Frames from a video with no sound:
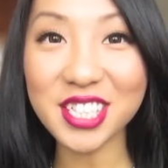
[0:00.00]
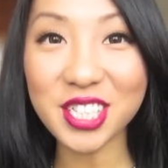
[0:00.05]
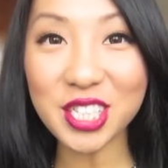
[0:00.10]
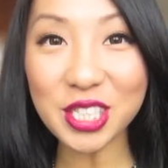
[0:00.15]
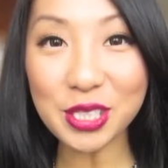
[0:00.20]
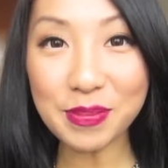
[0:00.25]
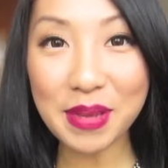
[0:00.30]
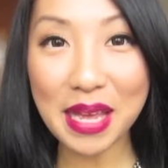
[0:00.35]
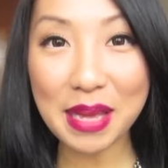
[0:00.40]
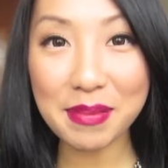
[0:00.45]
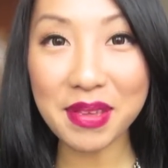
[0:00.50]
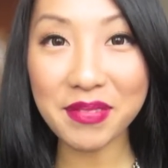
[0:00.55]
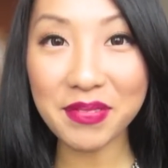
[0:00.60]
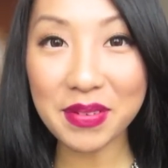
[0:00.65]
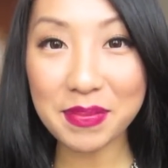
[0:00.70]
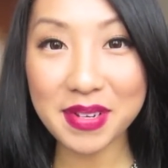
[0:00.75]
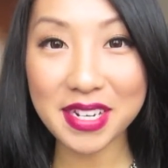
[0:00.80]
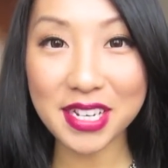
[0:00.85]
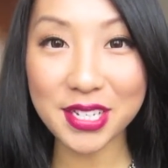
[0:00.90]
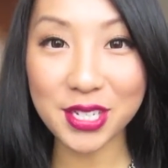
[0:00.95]
girl Pammy
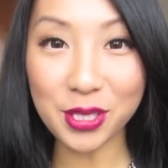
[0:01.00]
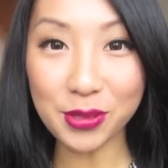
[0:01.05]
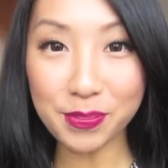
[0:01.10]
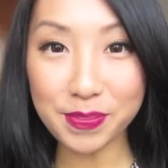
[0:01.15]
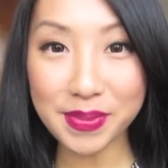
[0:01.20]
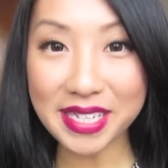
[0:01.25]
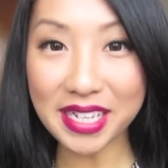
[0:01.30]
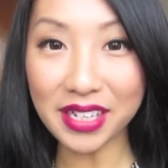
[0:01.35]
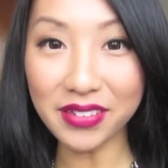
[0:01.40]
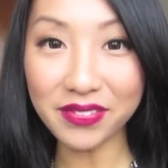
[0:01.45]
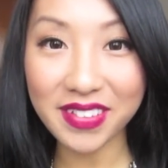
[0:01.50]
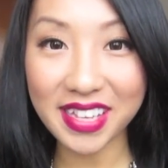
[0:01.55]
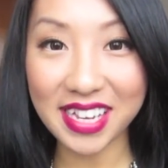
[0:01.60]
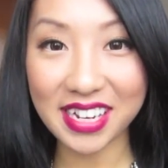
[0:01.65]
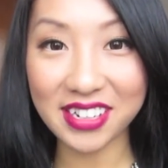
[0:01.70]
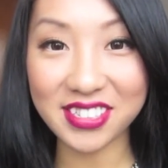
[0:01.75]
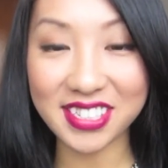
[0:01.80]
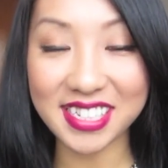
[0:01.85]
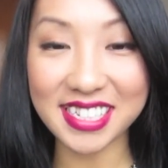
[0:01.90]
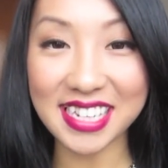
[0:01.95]
from Initial POV
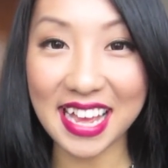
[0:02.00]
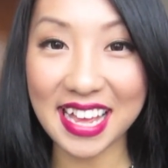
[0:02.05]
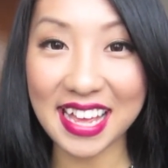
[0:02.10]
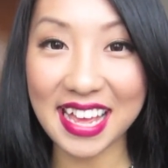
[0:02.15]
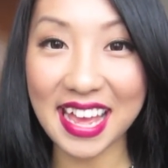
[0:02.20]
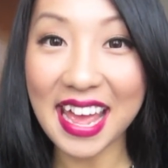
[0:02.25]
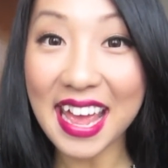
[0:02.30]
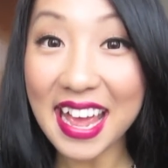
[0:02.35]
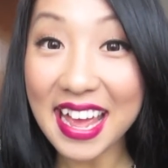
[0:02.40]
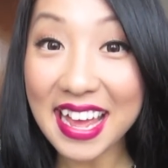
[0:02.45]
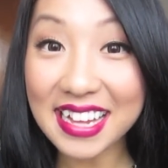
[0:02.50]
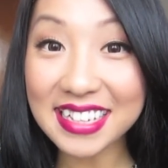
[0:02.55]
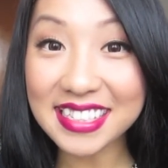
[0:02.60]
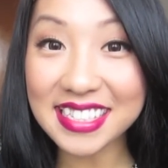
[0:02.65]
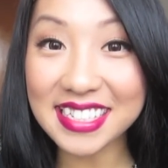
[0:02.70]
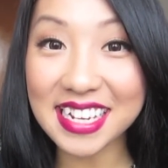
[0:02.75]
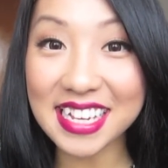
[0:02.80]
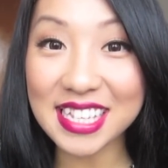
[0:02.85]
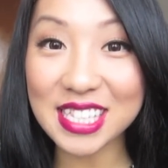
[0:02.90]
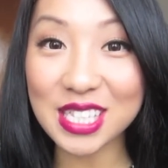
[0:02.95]
here today, and
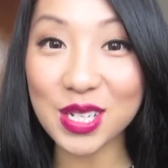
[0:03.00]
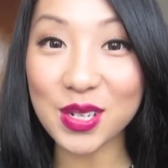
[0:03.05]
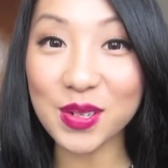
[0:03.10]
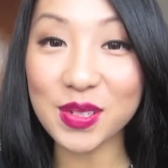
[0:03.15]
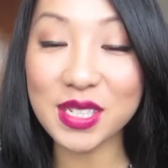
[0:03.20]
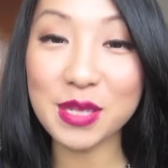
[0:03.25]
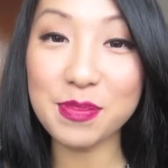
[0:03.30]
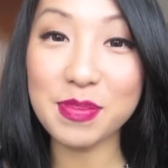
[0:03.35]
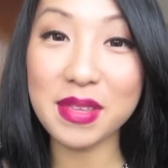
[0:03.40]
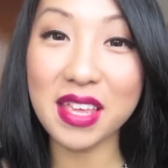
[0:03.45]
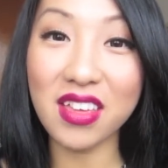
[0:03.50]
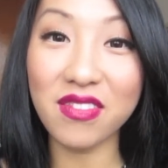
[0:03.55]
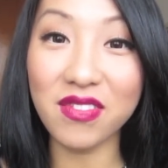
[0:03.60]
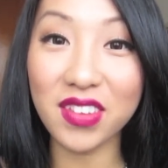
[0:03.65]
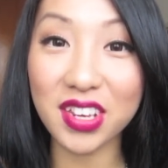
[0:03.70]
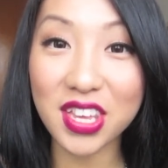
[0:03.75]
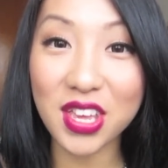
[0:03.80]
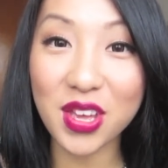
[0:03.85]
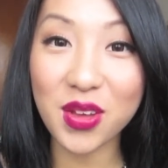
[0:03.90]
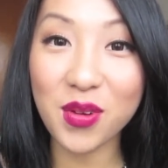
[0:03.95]
today is going to be a
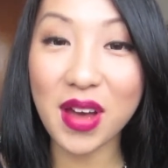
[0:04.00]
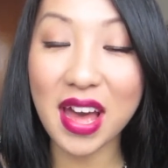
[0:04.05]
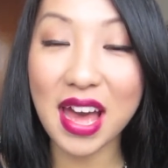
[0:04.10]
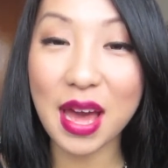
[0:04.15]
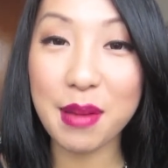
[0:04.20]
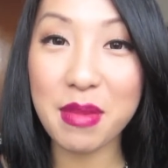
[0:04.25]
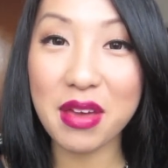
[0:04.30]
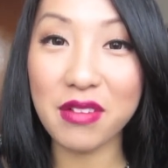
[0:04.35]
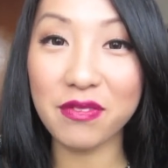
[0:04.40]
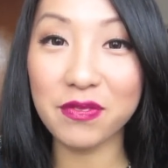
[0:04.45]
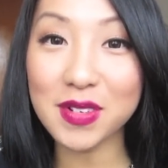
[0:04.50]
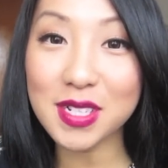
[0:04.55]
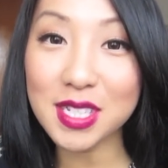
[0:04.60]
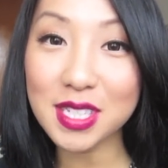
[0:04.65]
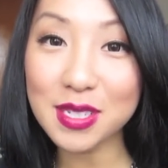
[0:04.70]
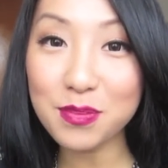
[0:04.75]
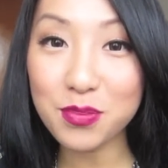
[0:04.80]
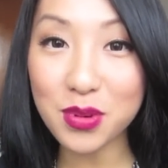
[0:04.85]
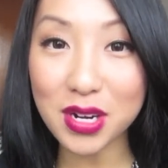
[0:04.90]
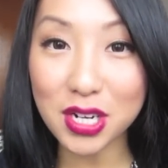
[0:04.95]
video on my
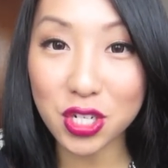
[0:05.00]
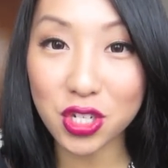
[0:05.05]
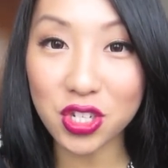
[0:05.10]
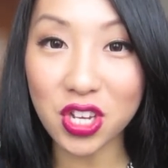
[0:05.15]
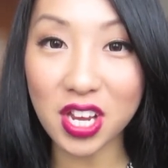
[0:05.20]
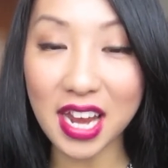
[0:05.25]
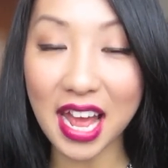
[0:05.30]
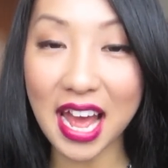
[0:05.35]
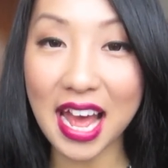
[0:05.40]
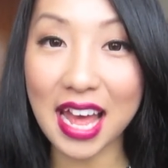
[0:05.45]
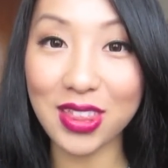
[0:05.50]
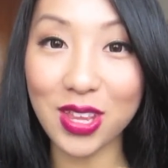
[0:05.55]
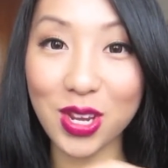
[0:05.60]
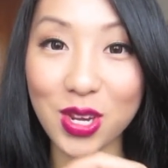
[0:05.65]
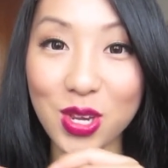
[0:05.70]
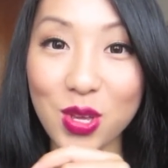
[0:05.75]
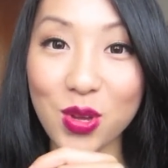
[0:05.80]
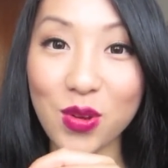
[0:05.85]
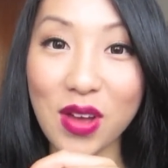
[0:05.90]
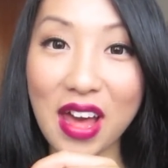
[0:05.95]
first impression on the
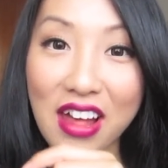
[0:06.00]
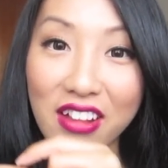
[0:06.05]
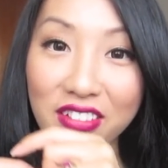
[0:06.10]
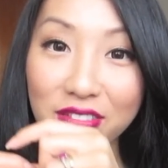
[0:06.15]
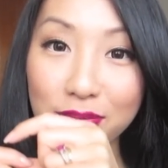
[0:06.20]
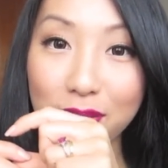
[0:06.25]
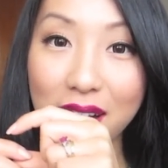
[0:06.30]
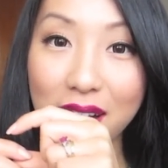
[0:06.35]
new e.l.f.